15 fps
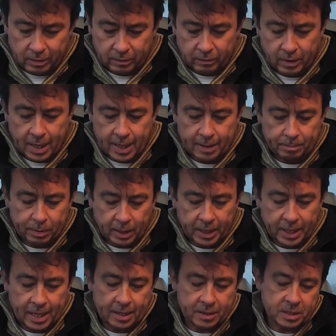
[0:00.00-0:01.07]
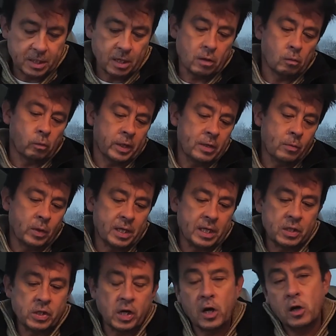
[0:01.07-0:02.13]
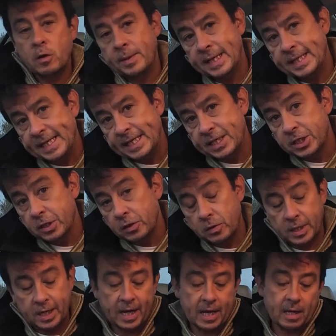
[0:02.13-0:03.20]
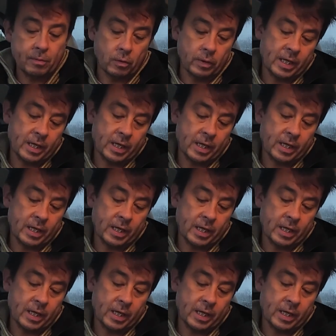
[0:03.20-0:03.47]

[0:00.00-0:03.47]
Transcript: Right, plug it in. So what you want is your OBD2 cable.